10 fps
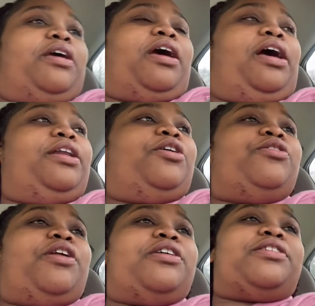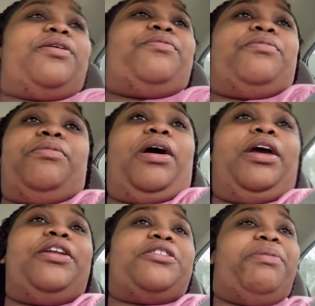And I know the nail shop,
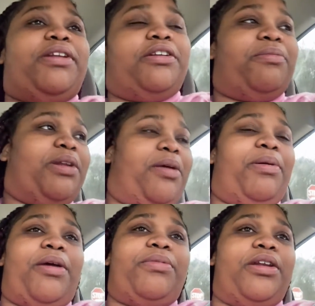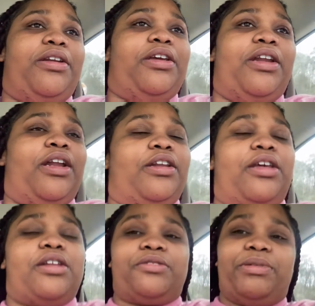I ain't expected to be that packed, but then again, I
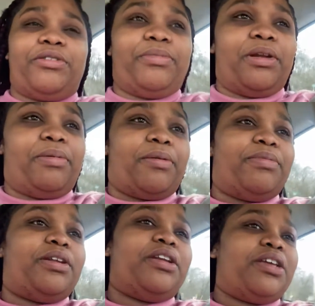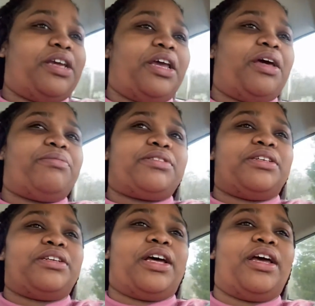did expect to be that packed. But then again, I'm
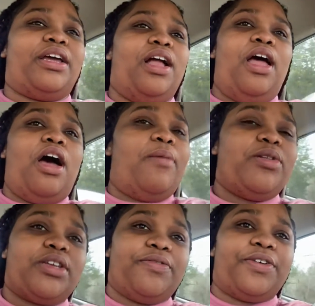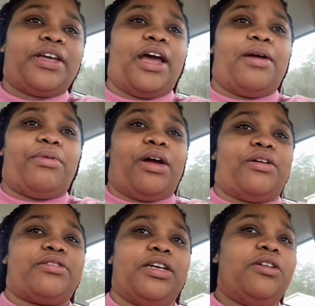sitting here like, I'm gonna get fucking
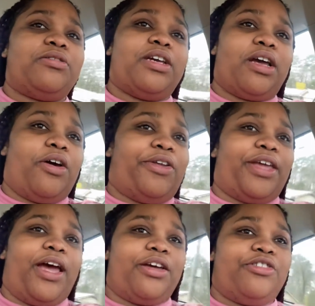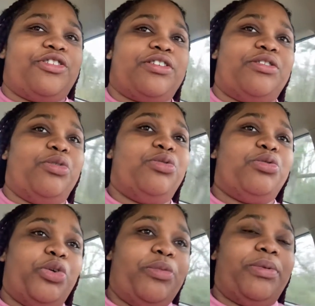eyebrows. It don't take all that. Y'all could've just do,
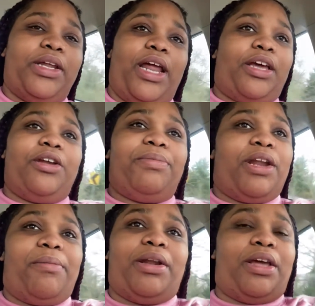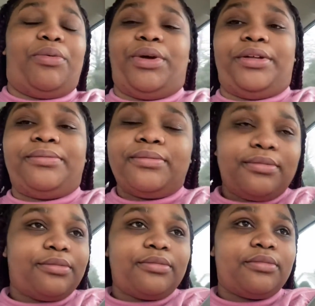and I could've been out my damn way.
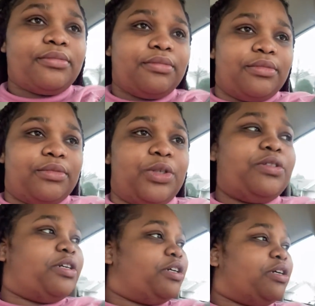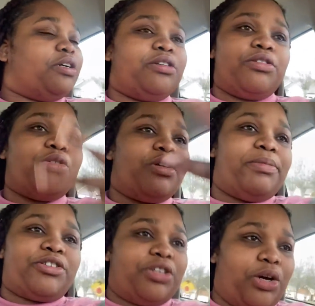You sitting here doing
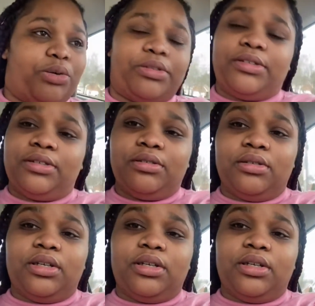the bitch toes.